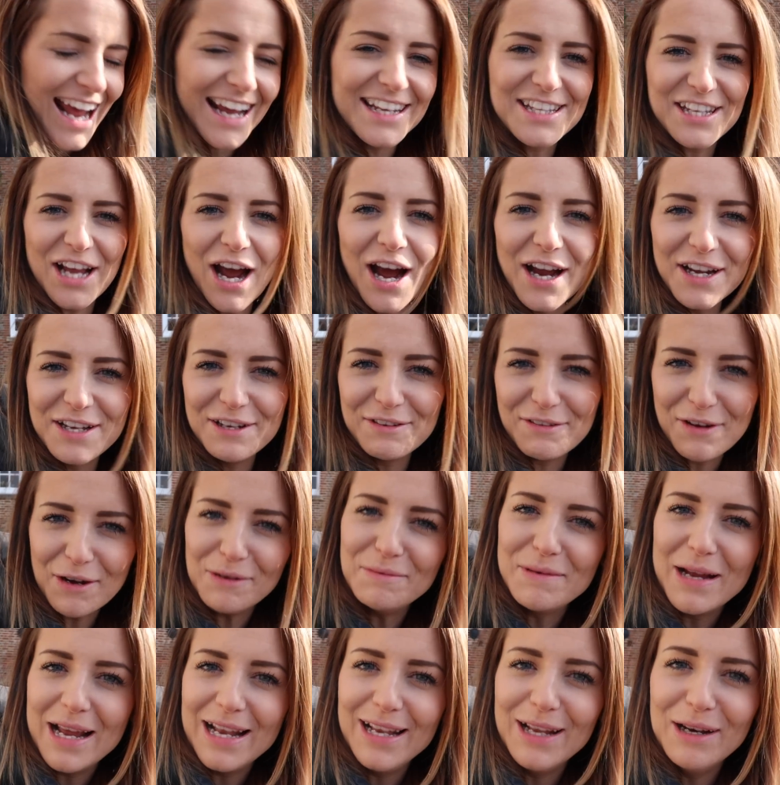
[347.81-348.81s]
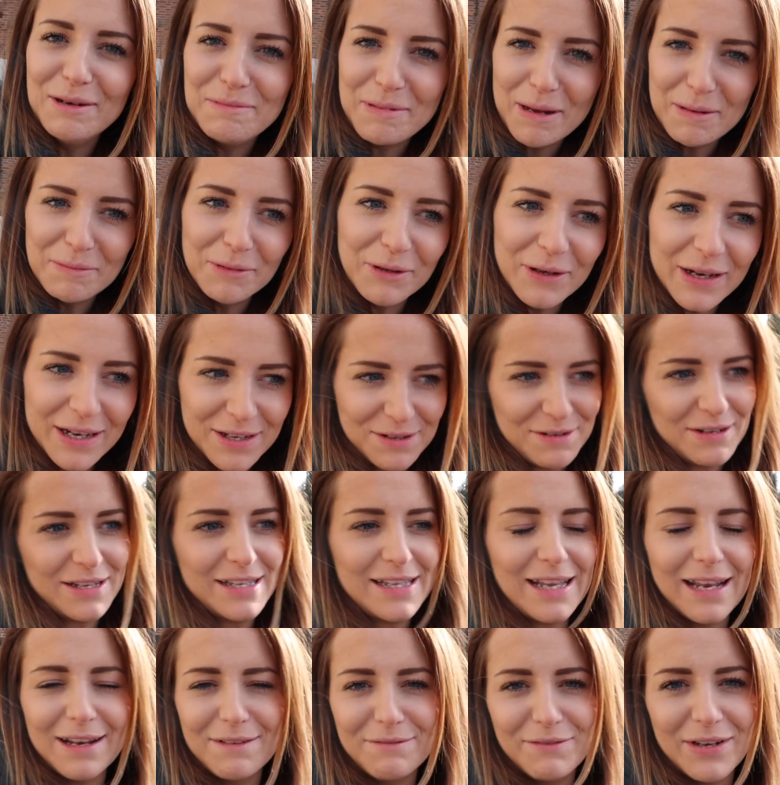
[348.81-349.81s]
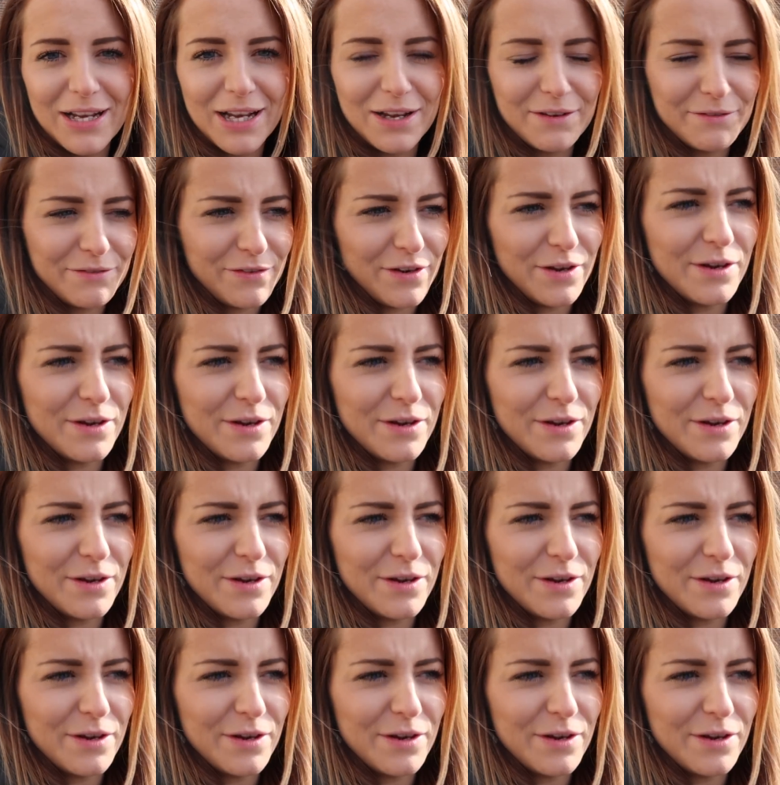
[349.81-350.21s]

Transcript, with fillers: it's kind of got me a little bit more interested in vegan